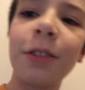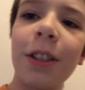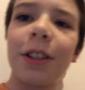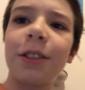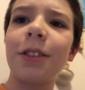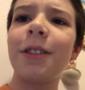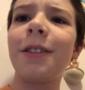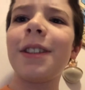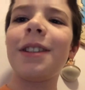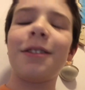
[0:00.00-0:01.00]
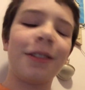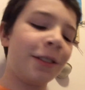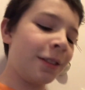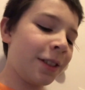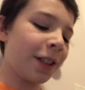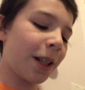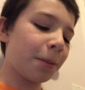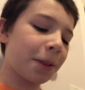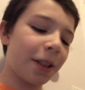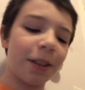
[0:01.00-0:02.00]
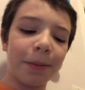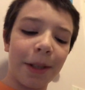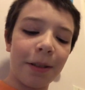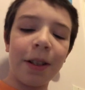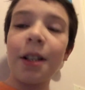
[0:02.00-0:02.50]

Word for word: I don't know where else kept shouting him out.